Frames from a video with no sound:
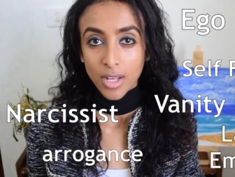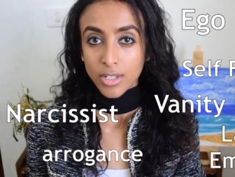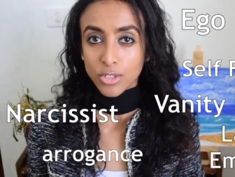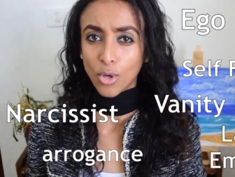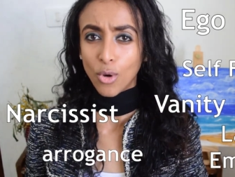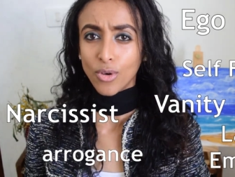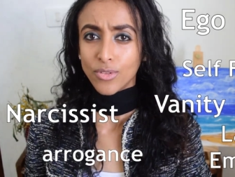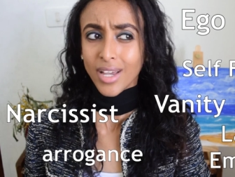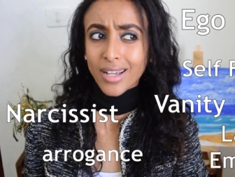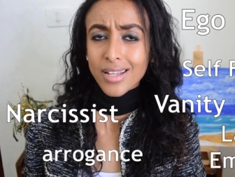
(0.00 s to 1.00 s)
So
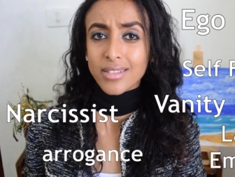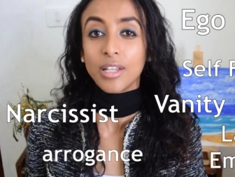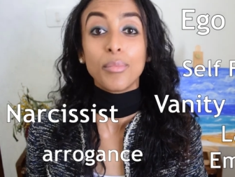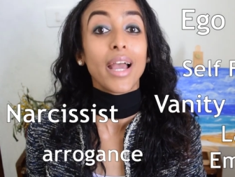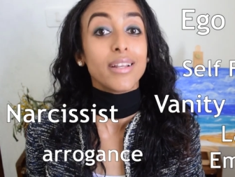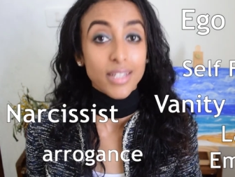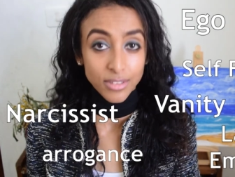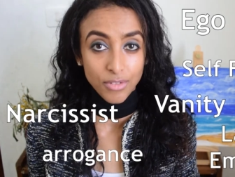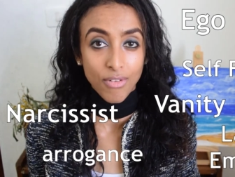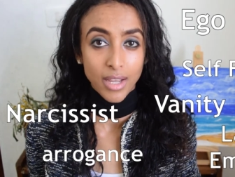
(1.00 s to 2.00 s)
they can easily be
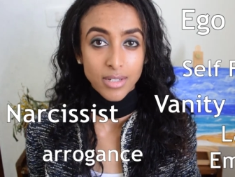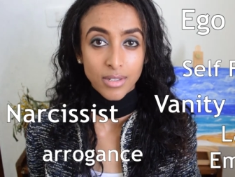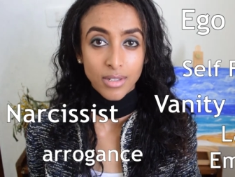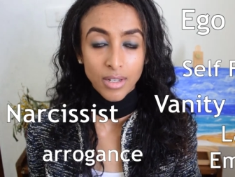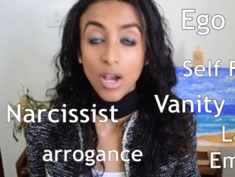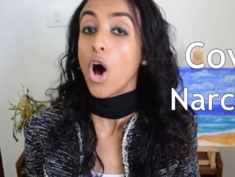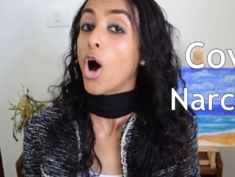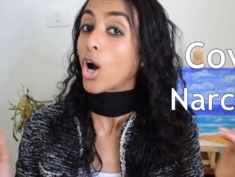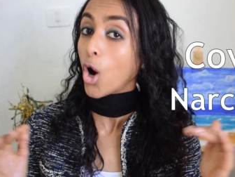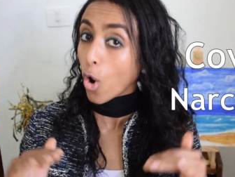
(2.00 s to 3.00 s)
identified. A
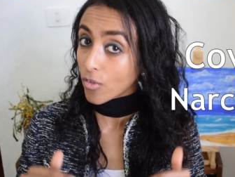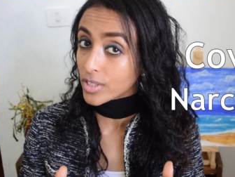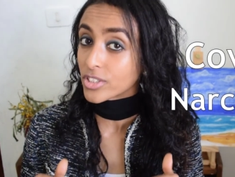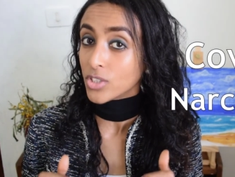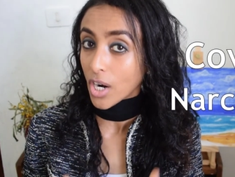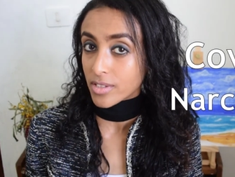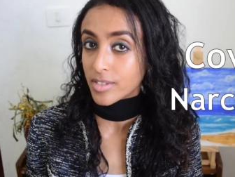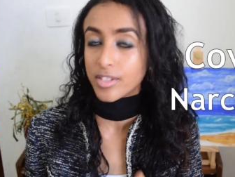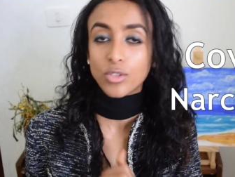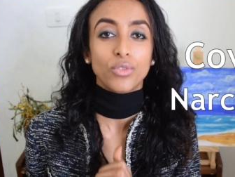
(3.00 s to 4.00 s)
covert
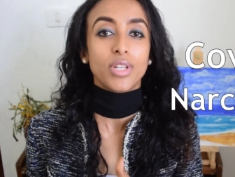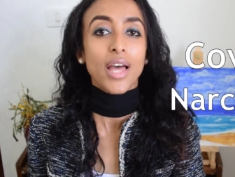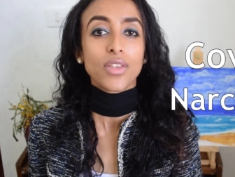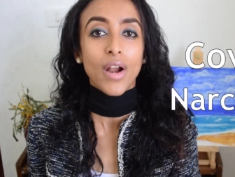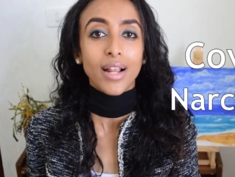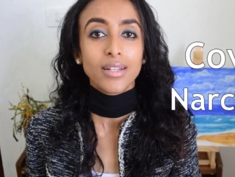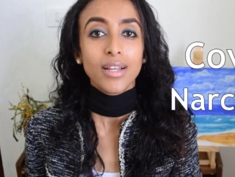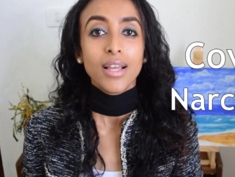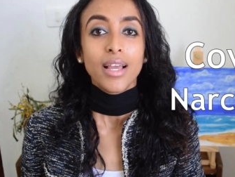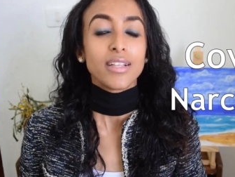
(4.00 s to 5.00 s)
narcissist, on the other hand,
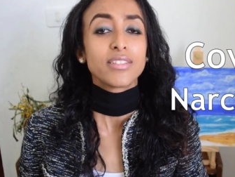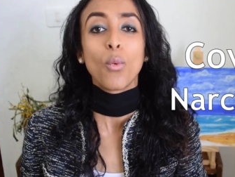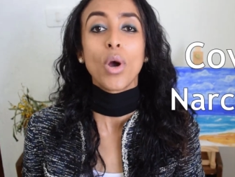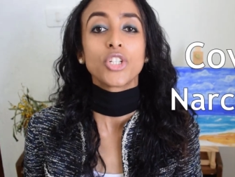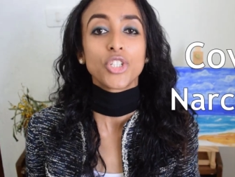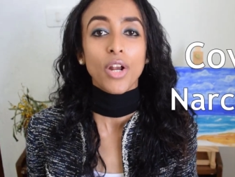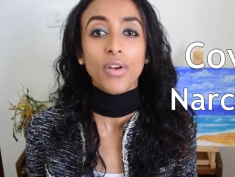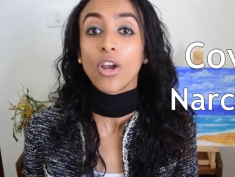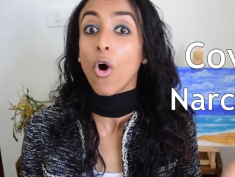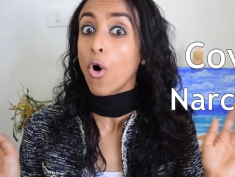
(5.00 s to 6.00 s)
is the one
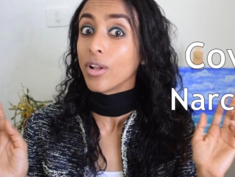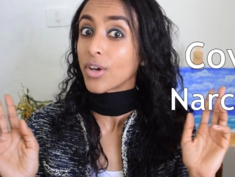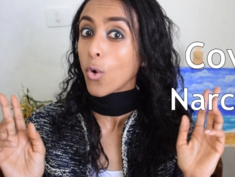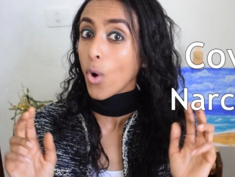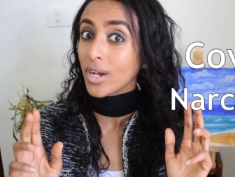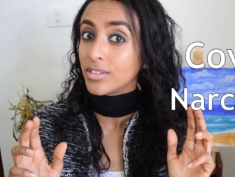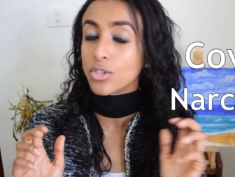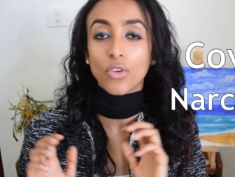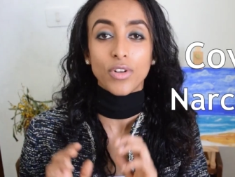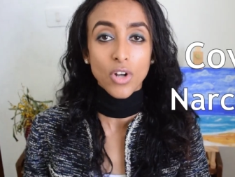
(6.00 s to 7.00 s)
sharing all the
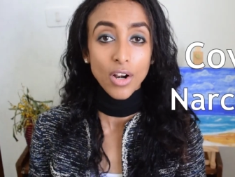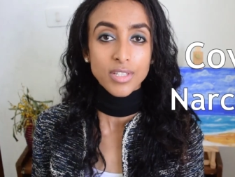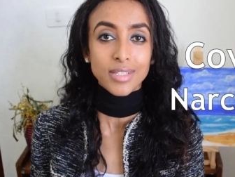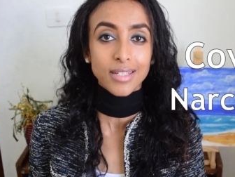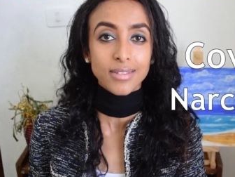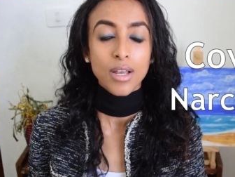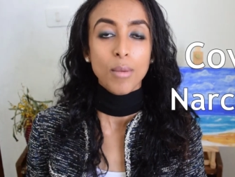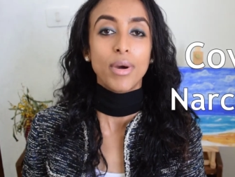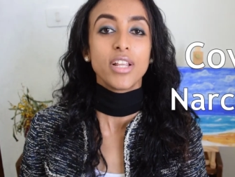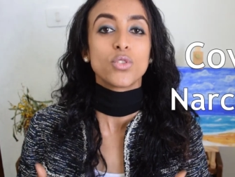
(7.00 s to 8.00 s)
qualities of a narcissist,
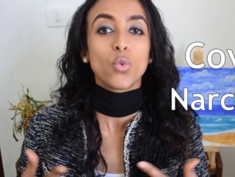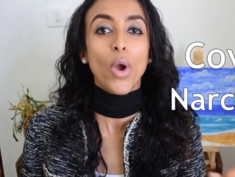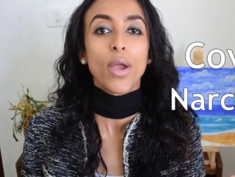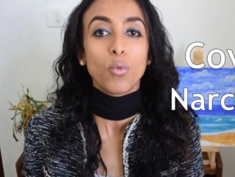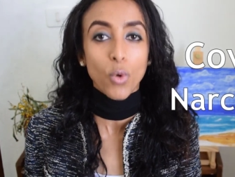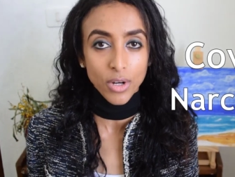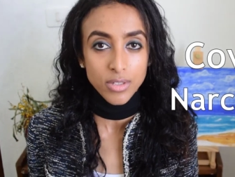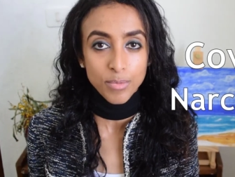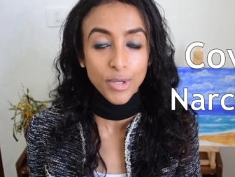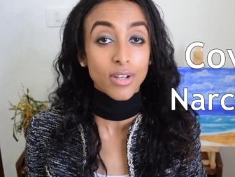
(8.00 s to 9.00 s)
but is way
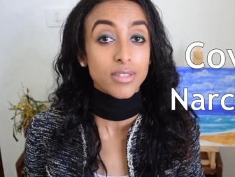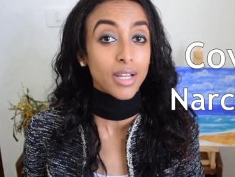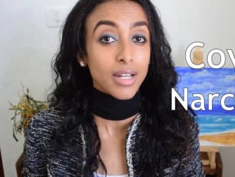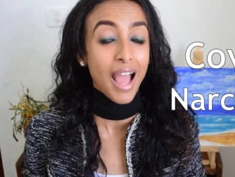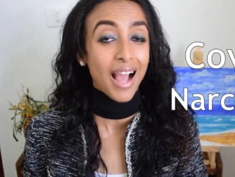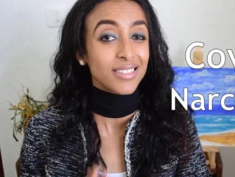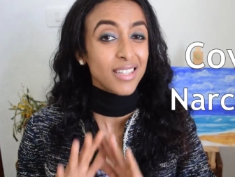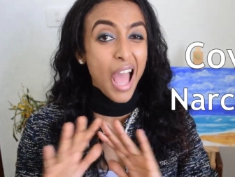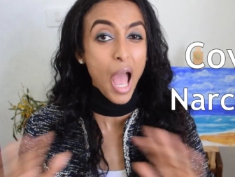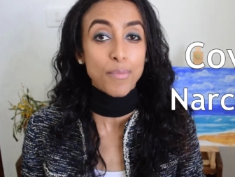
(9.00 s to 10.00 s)
worse because they can act
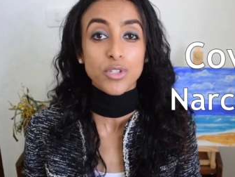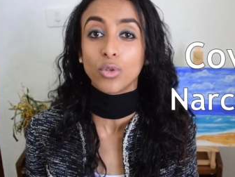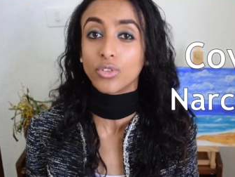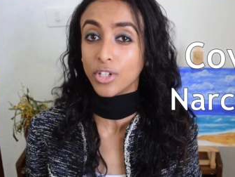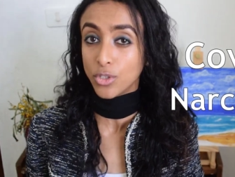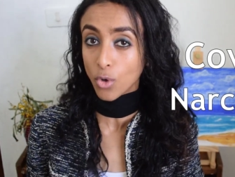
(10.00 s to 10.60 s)
absolutely